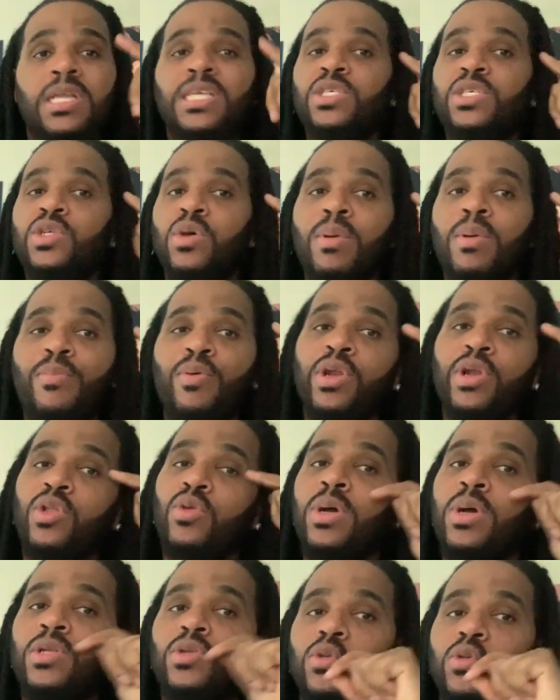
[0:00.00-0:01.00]
Listen, I put
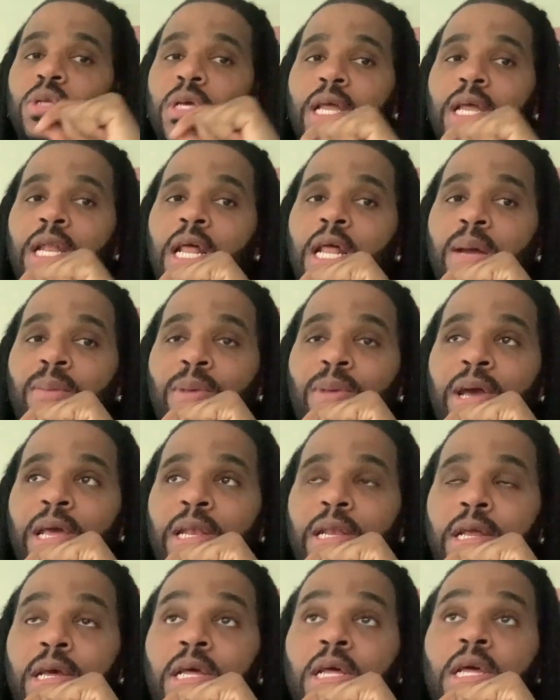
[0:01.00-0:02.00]
the two and two together in my
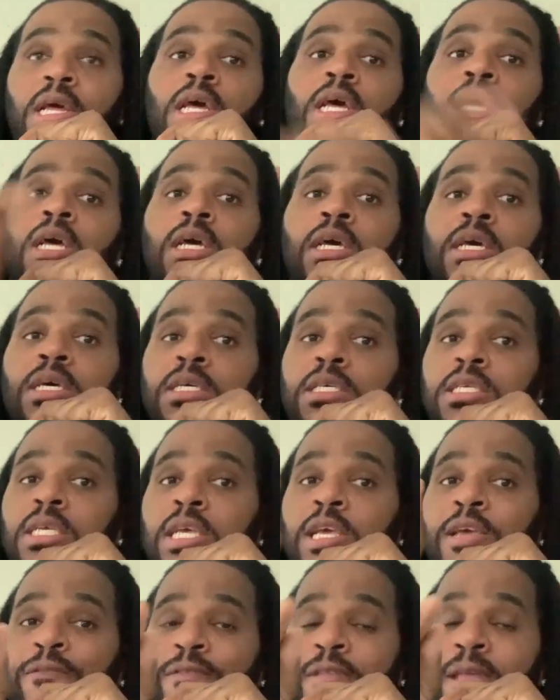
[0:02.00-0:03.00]
head. You
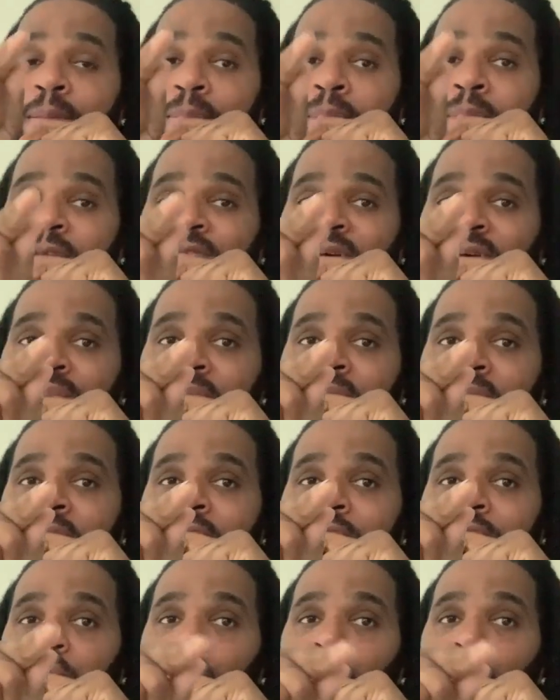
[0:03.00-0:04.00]
see, if them never
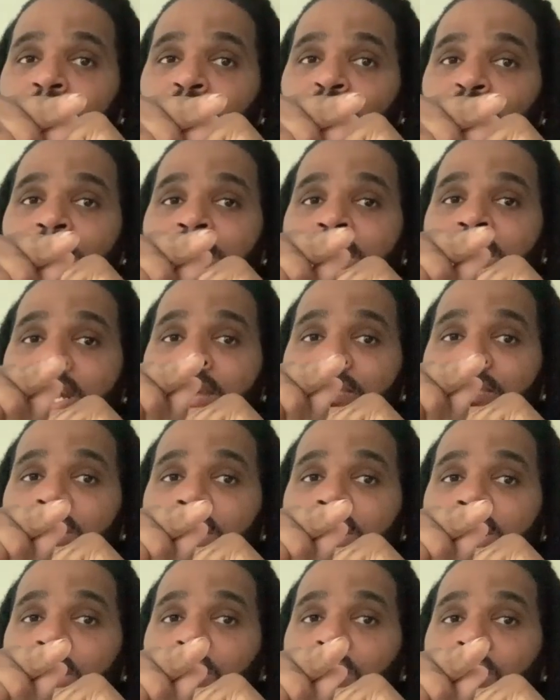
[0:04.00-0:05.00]
make out some way the way them
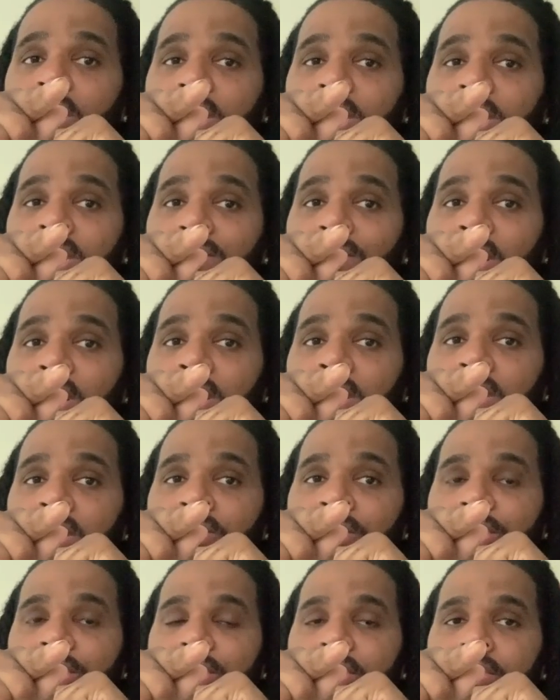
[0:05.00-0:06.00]
think they go and keep back a
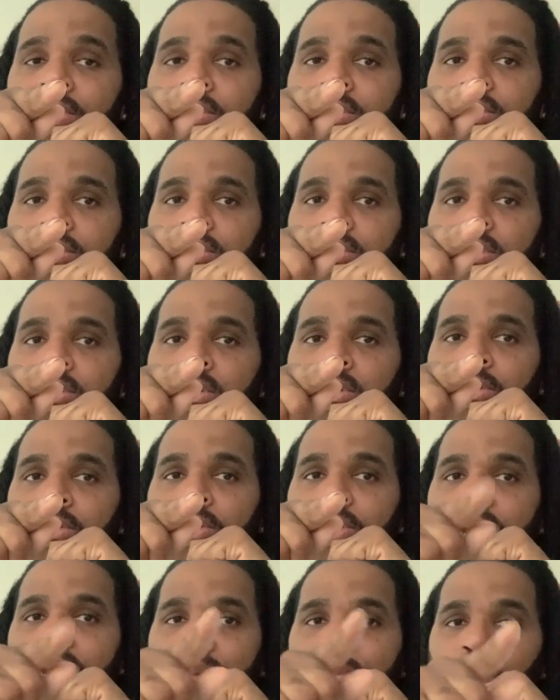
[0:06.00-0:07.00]
little bit,
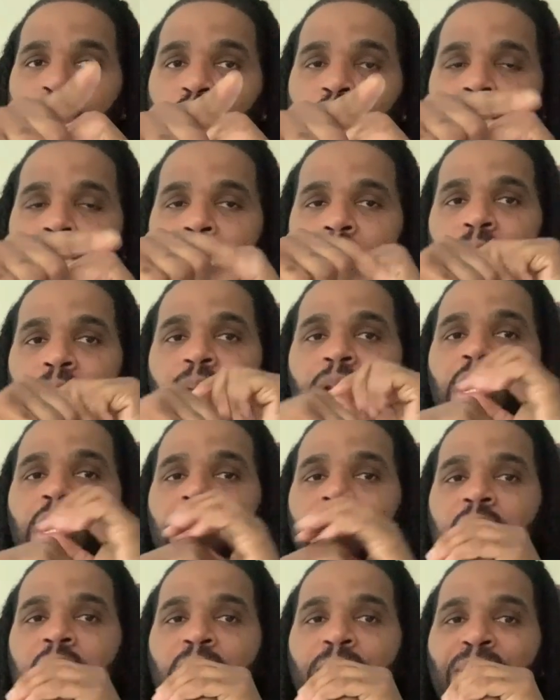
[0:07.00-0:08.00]
them couldn't keep
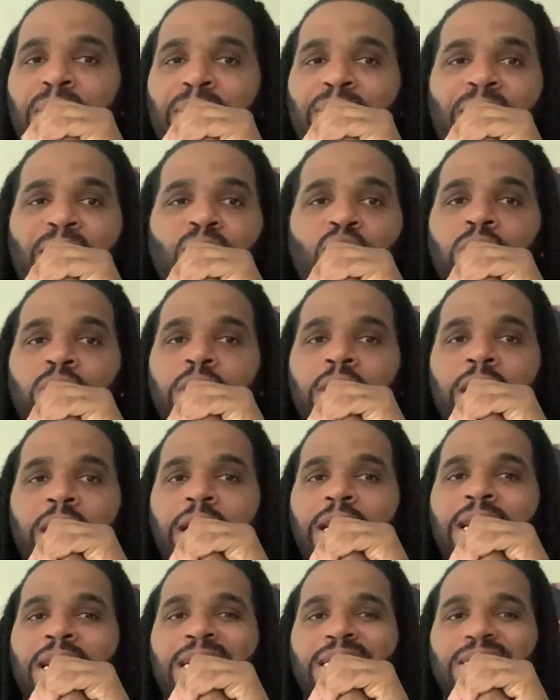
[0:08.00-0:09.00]
election. The people them wouldn't
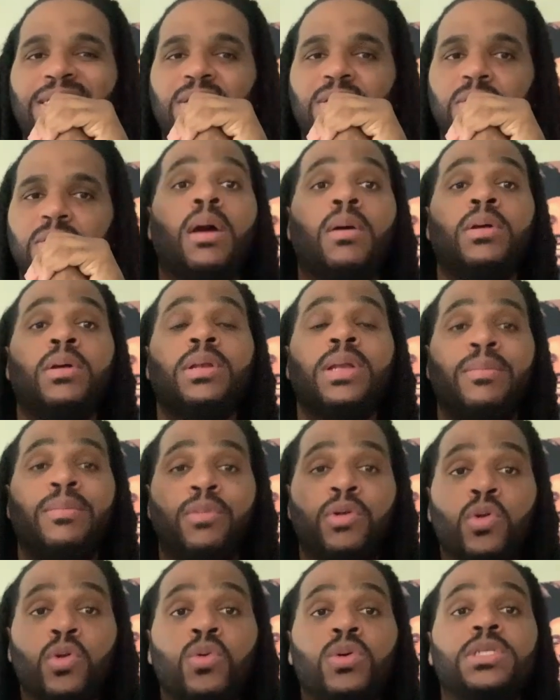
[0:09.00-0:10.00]
need that.
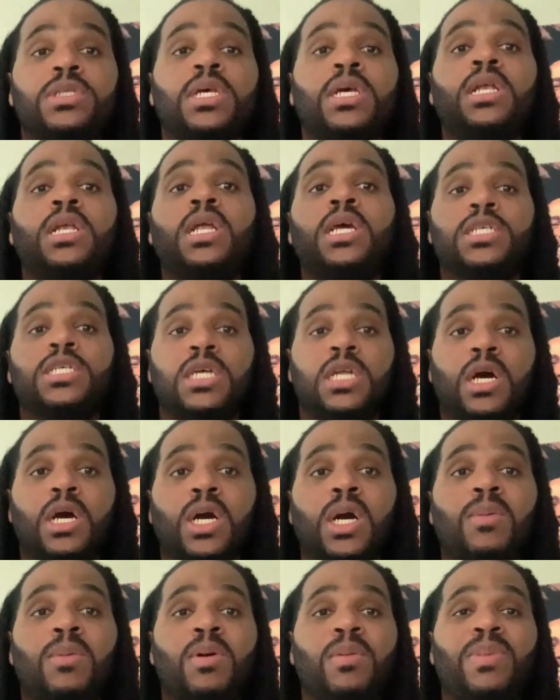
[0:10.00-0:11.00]
Them know say election
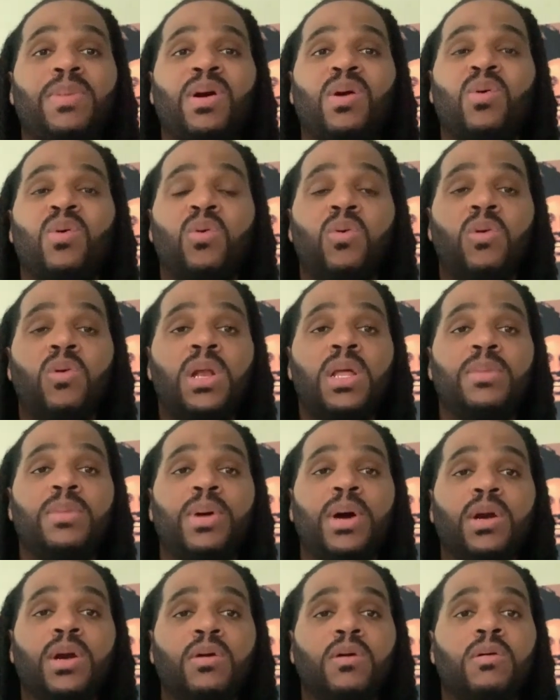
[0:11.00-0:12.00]
are come up and whole
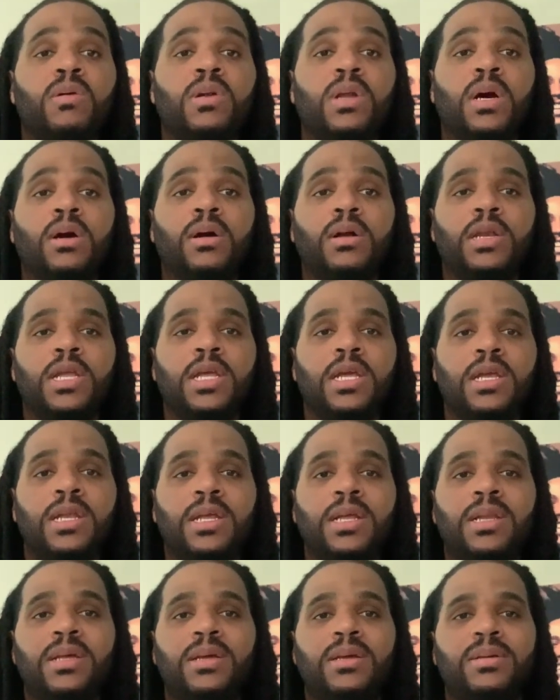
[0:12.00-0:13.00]
heap of crowd are gonna
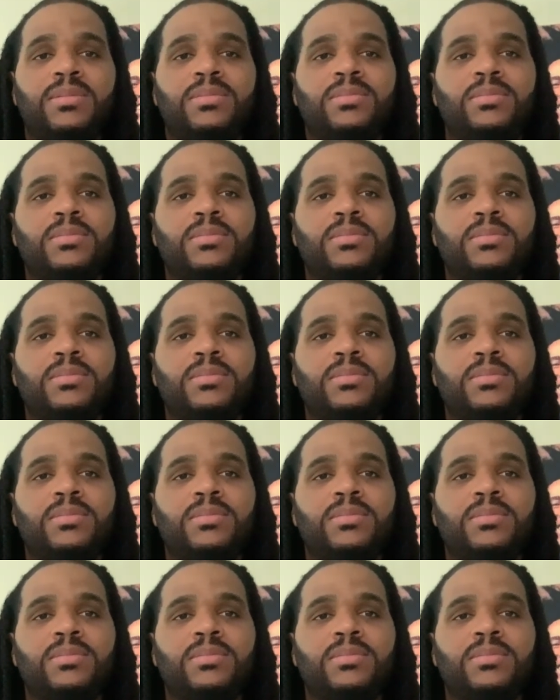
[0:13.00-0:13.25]
need it.